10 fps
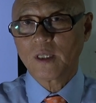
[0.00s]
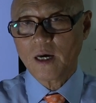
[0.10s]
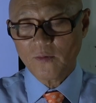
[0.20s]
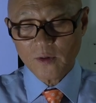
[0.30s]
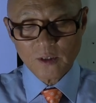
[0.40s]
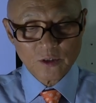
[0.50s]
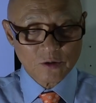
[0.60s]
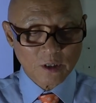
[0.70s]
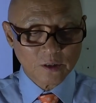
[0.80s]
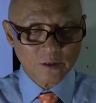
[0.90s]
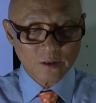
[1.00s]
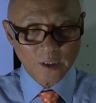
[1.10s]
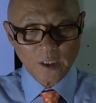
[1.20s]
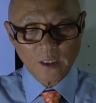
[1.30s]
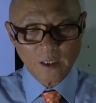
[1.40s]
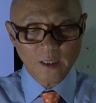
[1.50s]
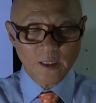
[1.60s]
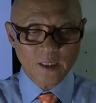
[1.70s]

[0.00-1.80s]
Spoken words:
a diving instructor in